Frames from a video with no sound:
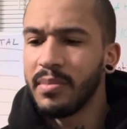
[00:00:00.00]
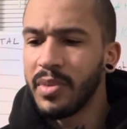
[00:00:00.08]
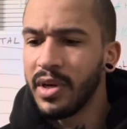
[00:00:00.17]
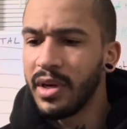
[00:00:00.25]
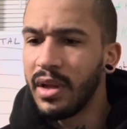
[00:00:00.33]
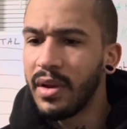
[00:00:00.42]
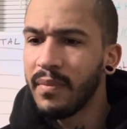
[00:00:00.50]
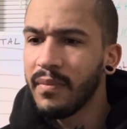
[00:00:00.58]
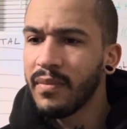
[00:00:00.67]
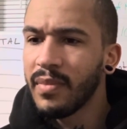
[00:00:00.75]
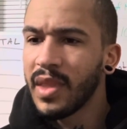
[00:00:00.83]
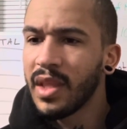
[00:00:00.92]
but
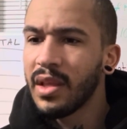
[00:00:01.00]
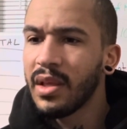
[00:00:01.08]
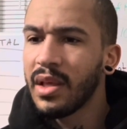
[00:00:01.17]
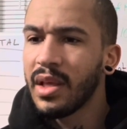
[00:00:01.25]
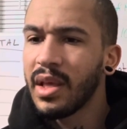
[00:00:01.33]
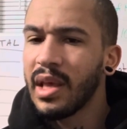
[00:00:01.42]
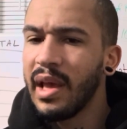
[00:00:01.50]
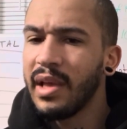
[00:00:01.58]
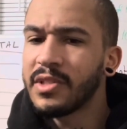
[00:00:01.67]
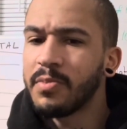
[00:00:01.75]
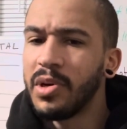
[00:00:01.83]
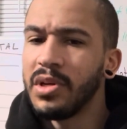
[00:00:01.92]

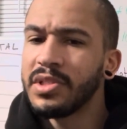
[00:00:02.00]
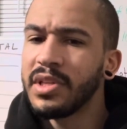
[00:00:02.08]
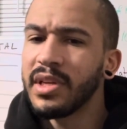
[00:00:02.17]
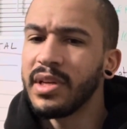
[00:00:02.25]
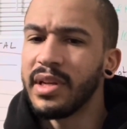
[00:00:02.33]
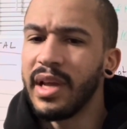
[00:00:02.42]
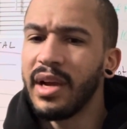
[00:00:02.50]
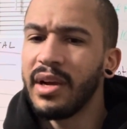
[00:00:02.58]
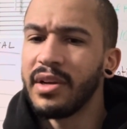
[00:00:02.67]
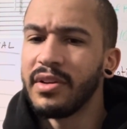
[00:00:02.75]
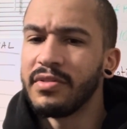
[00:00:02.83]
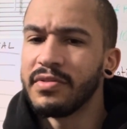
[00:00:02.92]
it's pushing a
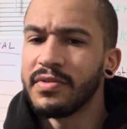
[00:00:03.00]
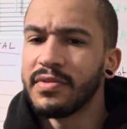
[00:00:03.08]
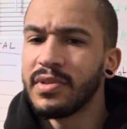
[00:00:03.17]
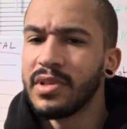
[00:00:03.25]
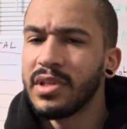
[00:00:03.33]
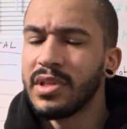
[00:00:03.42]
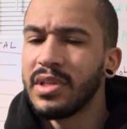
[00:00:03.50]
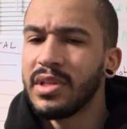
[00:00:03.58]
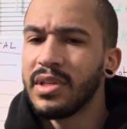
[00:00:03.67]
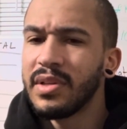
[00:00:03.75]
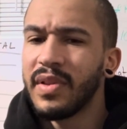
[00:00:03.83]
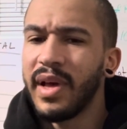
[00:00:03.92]
narrative
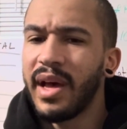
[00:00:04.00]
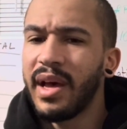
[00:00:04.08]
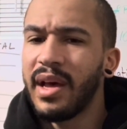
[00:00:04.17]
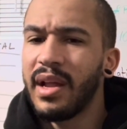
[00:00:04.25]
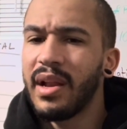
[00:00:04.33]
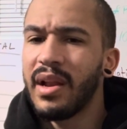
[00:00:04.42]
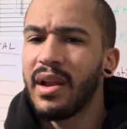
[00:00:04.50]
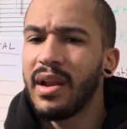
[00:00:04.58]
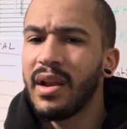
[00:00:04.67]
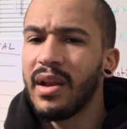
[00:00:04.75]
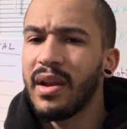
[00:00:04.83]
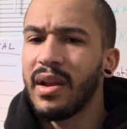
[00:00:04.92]
that
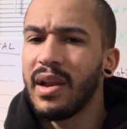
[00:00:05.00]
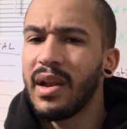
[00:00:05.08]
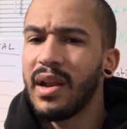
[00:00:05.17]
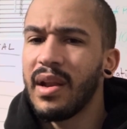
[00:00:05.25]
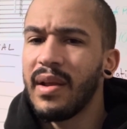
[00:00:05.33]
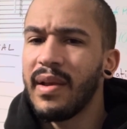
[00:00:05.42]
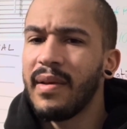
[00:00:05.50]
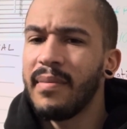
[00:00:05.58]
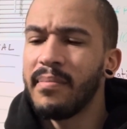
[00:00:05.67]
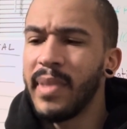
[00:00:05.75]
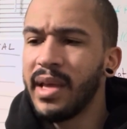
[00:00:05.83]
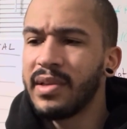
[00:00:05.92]

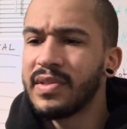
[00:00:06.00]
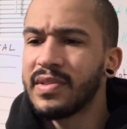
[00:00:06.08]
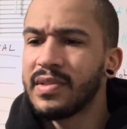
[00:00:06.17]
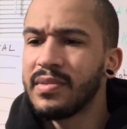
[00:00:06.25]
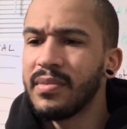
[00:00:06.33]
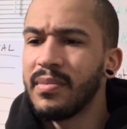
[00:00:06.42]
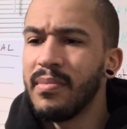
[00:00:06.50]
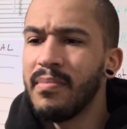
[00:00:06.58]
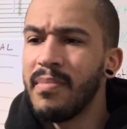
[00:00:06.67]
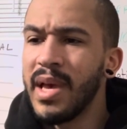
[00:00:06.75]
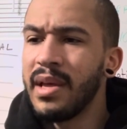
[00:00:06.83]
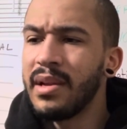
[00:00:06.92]
makes
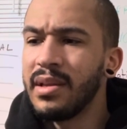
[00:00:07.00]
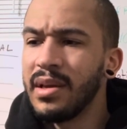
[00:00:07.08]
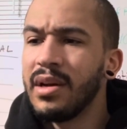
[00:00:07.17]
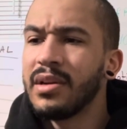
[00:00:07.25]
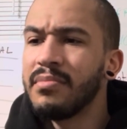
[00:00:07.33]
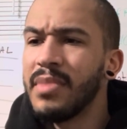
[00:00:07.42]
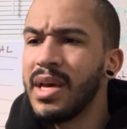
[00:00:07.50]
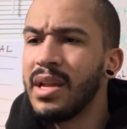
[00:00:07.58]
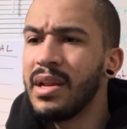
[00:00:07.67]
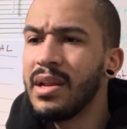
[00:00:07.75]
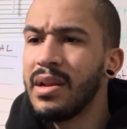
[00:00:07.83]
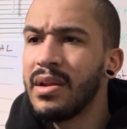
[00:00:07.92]
men, young
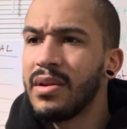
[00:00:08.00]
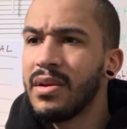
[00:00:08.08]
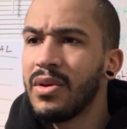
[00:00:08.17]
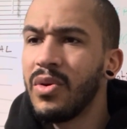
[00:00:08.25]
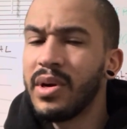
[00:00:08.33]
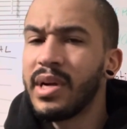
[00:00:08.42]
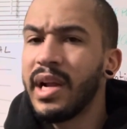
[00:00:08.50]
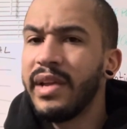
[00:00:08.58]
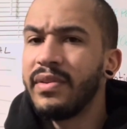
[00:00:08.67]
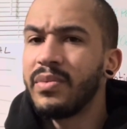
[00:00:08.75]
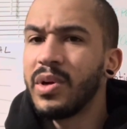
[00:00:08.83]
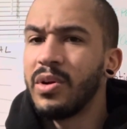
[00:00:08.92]
men who are not
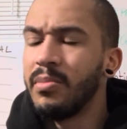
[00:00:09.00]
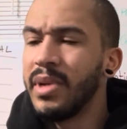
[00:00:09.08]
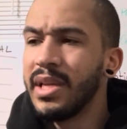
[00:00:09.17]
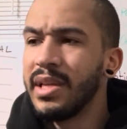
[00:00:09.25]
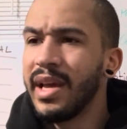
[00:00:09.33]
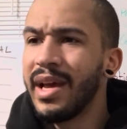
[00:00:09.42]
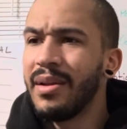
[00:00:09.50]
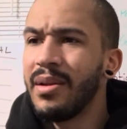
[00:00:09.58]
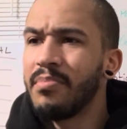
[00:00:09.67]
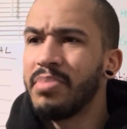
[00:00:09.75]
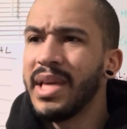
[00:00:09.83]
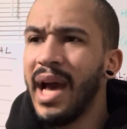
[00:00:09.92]
even real men yet,
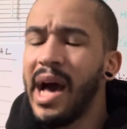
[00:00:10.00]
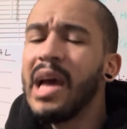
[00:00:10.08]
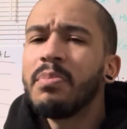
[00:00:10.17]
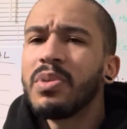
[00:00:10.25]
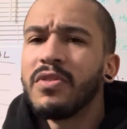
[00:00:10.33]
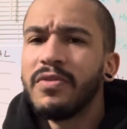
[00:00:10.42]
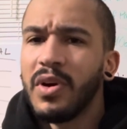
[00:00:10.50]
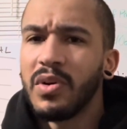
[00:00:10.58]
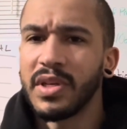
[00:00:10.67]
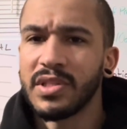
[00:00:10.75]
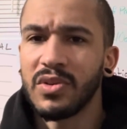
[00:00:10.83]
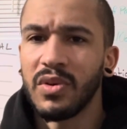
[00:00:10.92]
be hyper
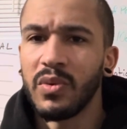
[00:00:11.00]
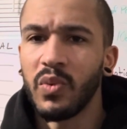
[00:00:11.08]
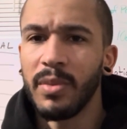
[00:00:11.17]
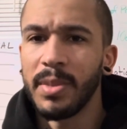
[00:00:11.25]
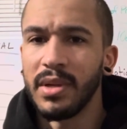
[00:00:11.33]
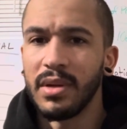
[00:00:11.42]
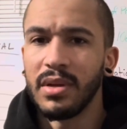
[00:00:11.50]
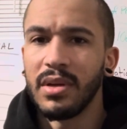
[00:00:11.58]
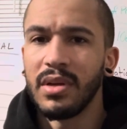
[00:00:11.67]
focused on women.